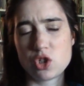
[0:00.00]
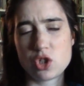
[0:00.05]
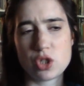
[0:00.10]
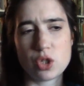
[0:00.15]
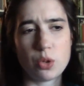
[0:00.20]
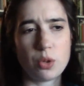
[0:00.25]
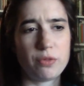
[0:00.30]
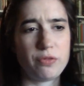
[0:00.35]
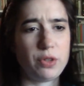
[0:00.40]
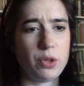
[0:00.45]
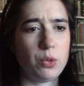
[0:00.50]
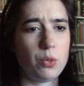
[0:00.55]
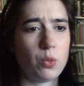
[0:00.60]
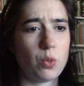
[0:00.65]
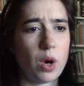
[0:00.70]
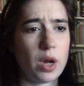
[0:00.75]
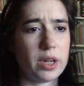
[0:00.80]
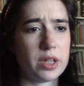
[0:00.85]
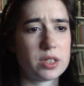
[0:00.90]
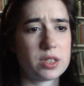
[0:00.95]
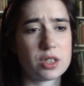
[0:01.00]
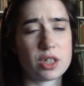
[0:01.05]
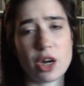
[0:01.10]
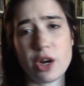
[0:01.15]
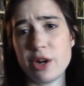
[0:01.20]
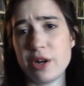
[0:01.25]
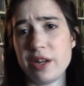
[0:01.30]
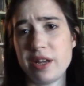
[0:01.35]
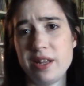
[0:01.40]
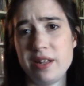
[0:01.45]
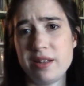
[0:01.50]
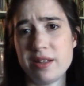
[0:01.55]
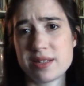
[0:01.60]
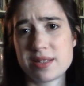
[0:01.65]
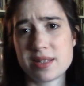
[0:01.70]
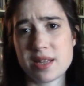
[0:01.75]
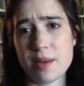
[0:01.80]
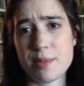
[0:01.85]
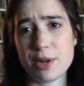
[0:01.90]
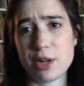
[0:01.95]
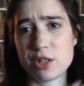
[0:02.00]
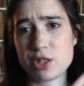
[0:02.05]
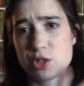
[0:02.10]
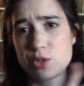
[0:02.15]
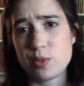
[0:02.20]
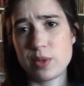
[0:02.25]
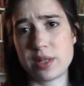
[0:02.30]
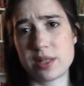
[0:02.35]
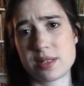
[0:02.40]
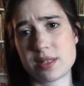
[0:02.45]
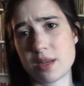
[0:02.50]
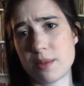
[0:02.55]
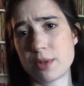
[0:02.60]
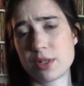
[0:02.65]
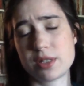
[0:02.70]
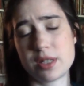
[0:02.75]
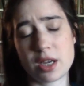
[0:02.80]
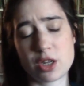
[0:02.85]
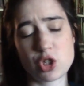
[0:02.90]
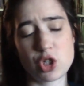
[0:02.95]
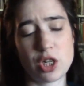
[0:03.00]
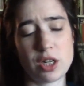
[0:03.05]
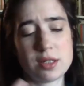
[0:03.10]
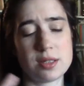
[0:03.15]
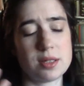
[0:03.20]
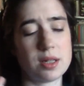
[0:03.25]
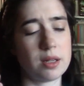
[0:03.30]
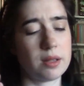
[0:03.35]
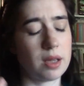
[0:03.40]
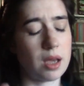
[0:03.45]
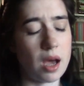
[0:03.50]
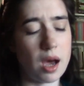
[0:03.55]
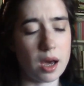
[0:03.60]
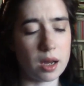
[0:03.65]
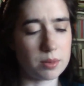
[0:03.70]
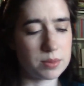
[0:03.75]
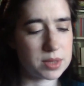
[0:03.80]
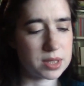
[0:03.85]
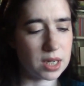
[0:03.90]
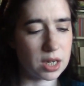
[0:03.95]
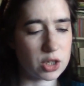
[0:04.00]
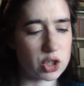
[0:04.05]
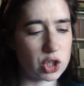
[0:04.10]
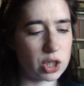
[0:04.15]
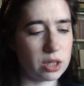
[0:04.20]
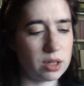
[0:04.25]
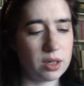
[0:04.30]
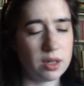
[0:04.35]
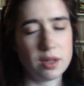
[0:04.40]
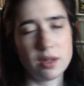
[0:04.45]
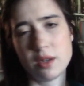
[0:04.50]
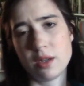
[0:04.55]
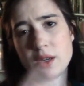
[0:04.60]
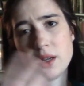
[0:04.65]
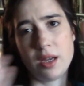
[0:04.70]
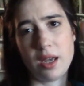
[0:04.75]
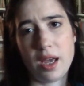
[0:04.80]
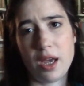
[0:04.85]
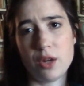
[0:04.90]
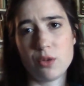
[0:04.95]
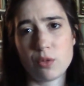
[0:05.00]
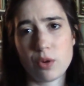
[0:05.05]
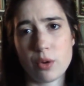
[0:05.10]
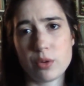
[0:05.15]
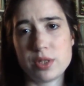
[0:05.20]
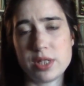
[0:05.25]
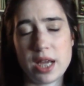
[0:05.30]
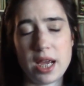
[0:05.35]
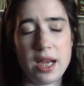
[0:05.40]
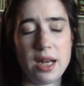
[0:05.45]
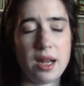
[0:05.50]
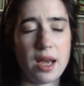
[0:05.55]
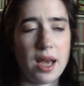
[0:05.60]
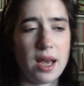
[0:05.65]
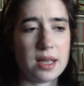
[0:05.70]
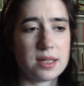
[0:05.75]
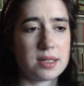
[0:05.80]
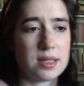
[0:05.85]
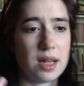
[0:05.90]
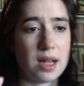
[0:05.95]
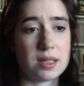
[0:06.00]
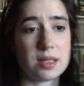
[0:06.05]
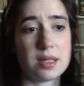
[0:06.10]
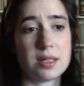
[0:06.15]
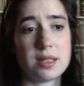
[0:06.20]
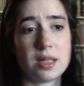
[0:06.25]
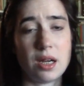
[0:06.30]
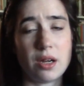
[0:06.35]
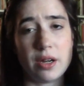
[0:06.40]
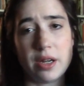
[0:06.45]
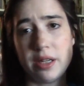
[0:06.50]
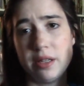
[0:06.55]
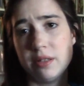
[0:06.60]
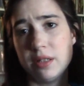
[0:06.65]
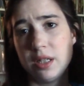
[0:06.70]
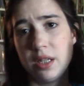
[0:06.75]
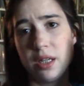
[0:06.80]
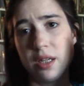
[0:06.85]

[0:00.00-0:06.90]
So if you want to start in the summer, just read the summer section instead of the autumn section and rotate as necessary.